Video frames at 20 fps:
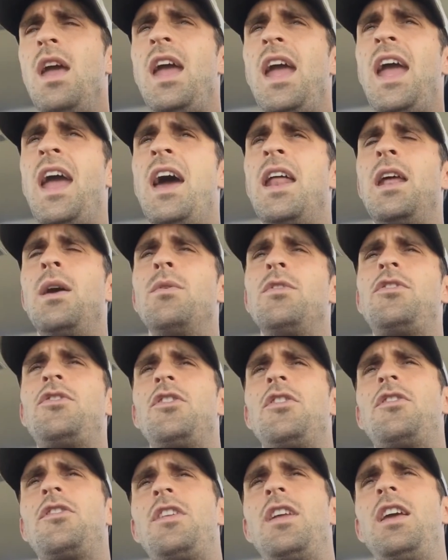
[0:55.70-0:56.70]
And it was
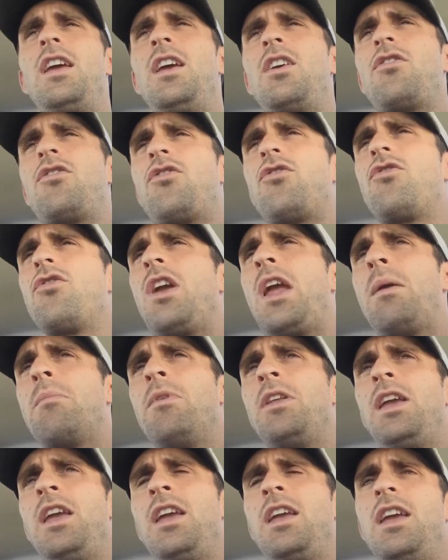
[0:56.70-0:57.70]
just
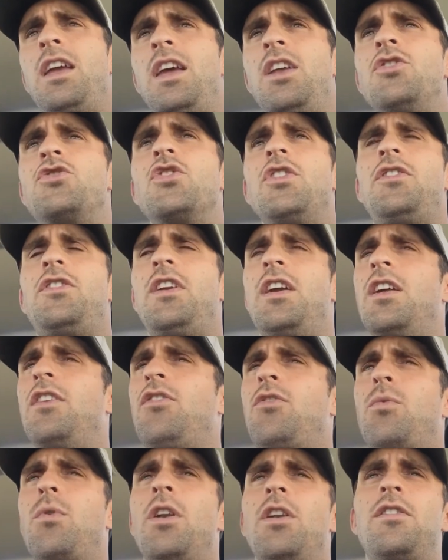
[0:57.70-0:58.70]
extremely interesting. I
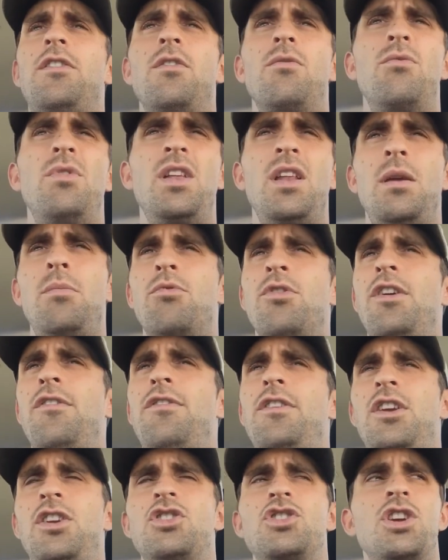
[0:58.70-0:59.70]
just wanted to really
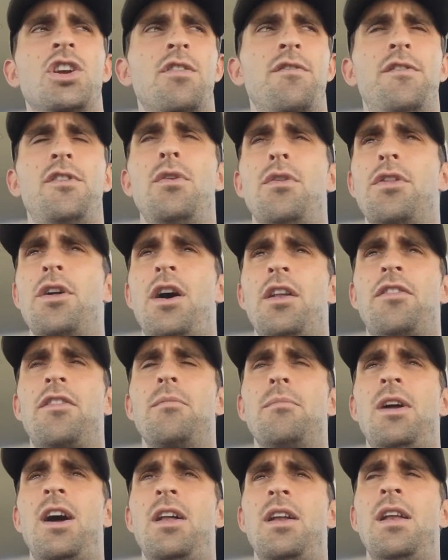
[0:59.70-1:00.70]
briefly share a few thoughts
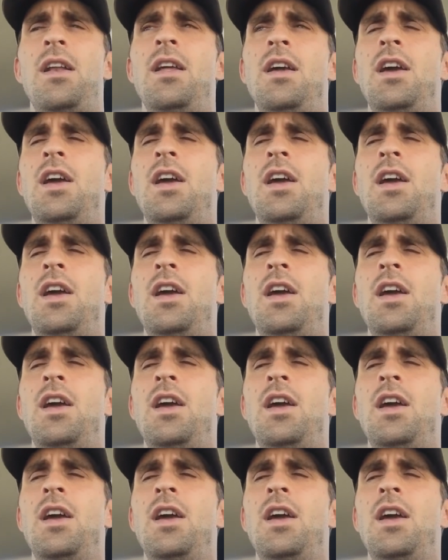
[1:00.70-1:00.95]
about it.